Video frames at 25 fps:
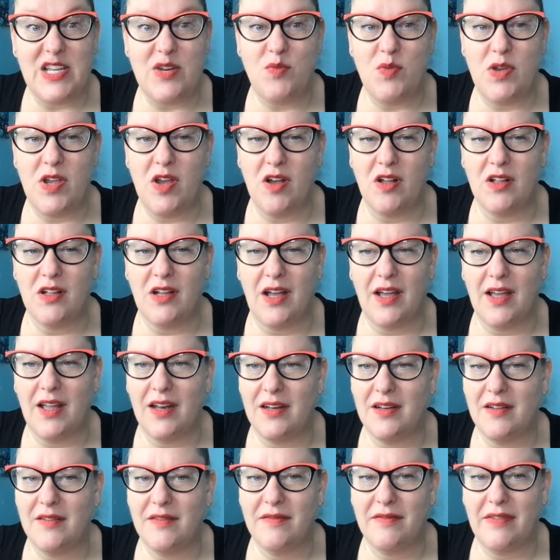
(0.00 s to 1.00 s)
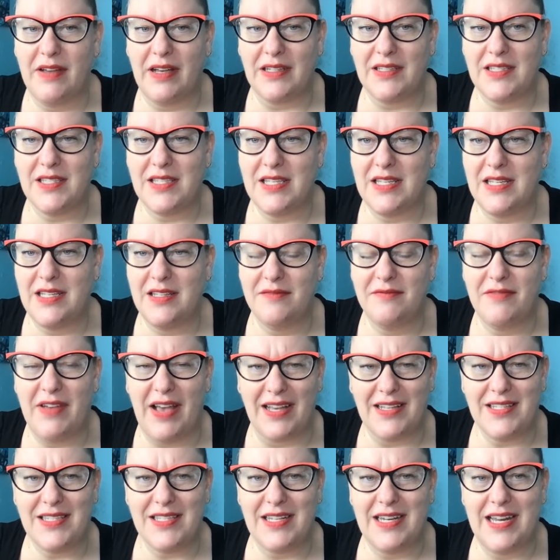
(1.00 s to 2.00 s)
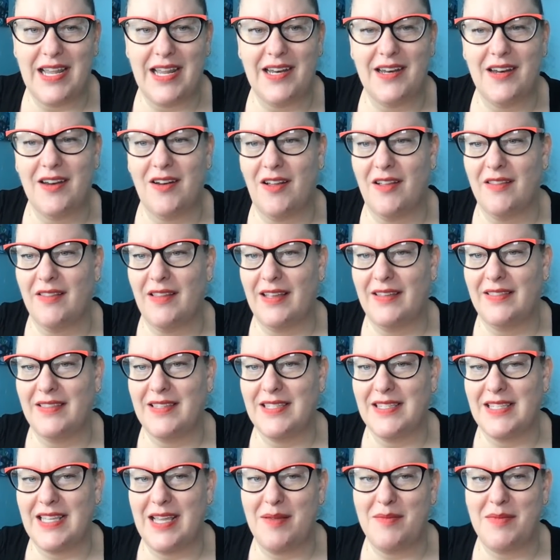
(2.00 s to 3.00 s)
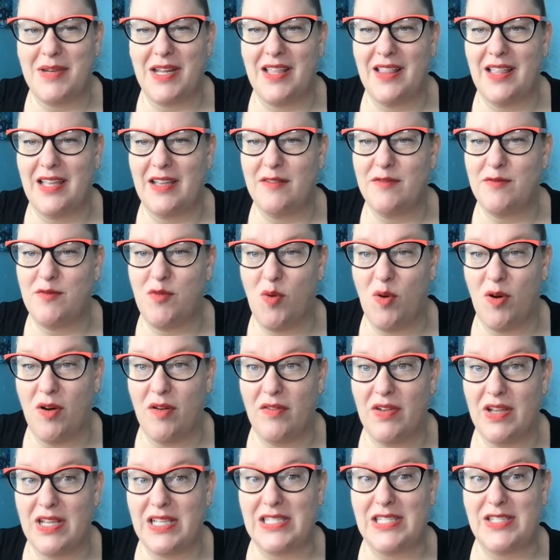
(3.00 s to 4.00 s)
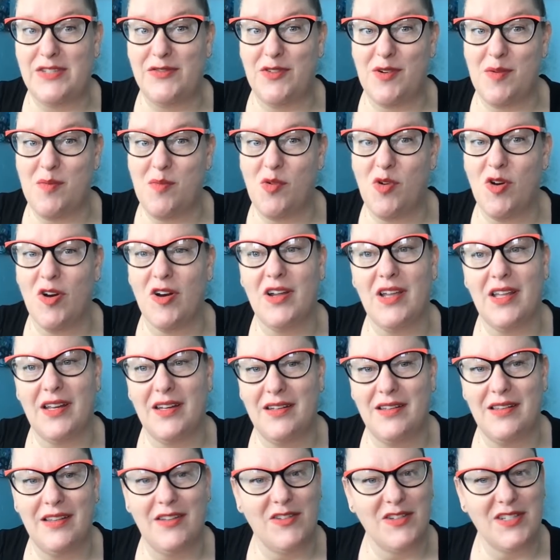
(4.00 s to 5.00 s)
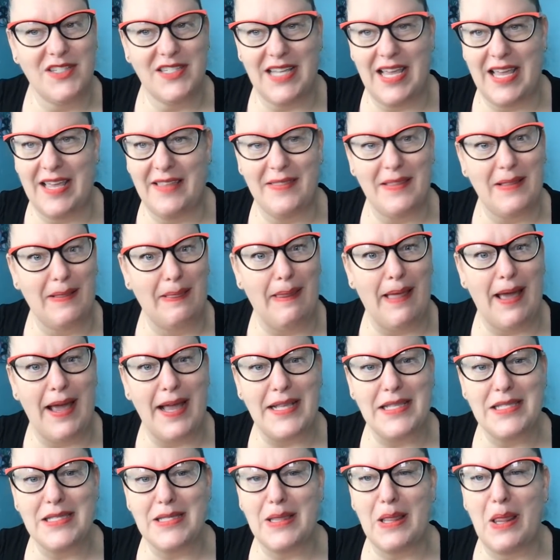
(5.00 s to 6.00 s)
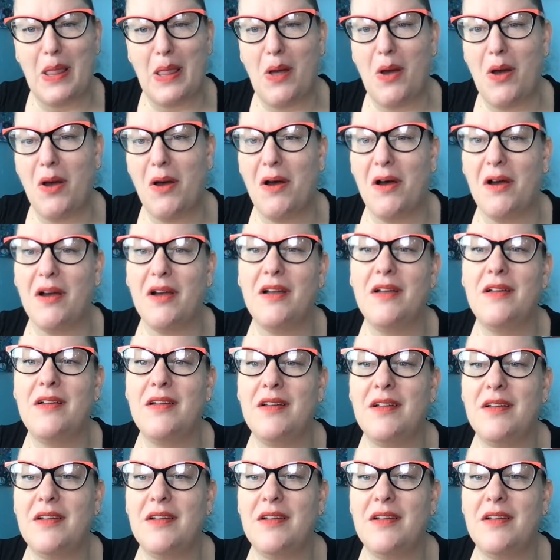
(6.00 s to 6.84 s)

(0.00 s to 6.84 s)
We all got vaccinated on like the same day, like 4 of us from work, and they're saying the line's long.